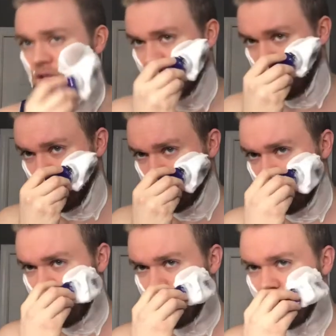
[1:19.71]
There's, there's
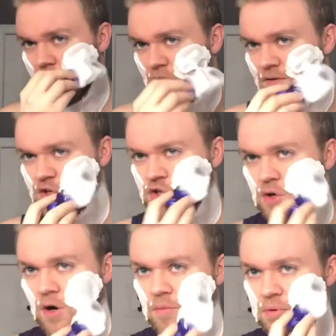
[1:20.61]
a kind of a
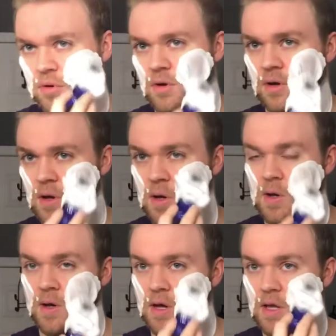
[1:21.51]
sharp,
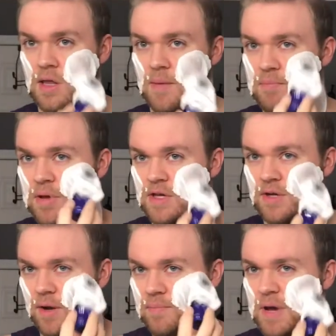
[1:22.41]
that there's
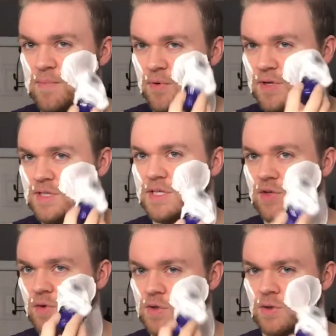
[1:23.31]
like a peppery
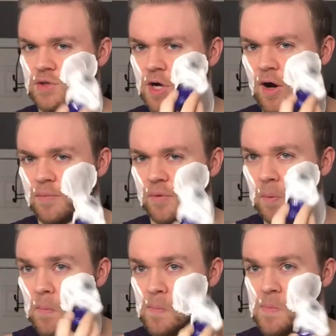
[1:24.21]
citrus on top.
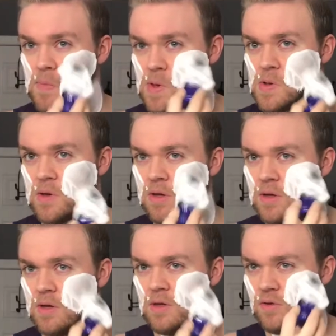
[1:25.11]

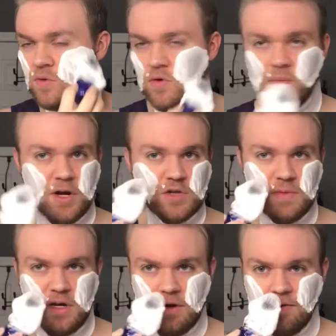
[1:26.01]
That's what it reminds
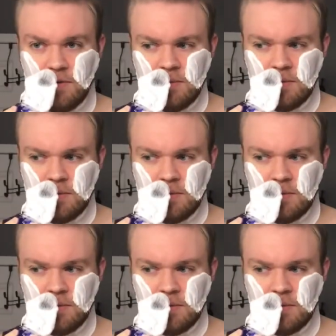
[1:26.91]
me of.